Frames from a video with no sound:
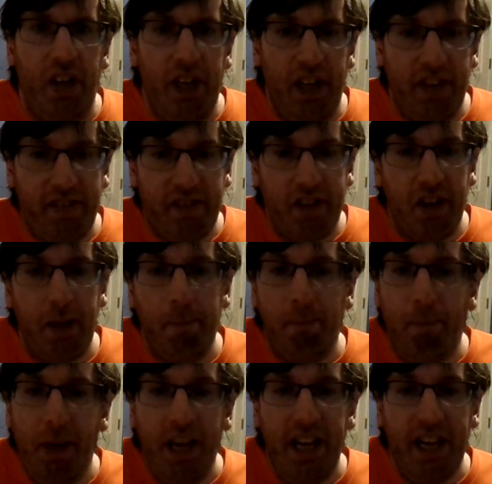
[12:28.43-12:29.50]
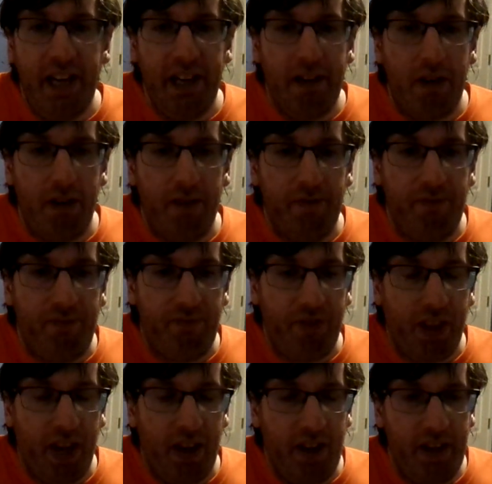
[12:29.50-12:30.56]
it's going to be here
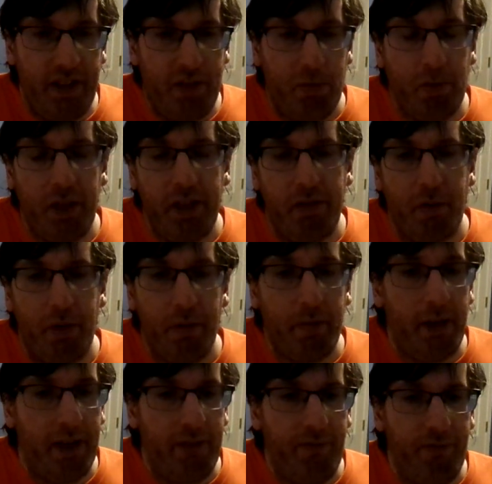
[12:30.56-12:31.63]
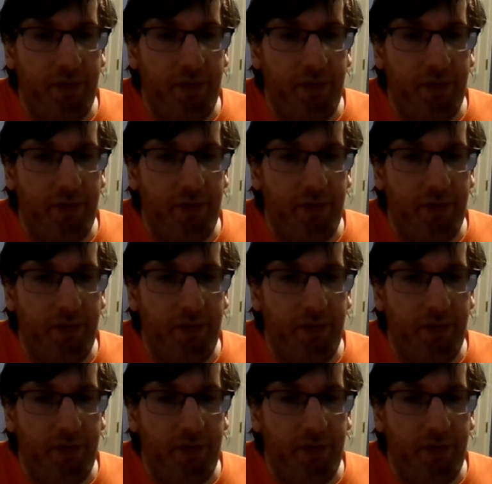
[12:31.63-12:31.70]
in 2021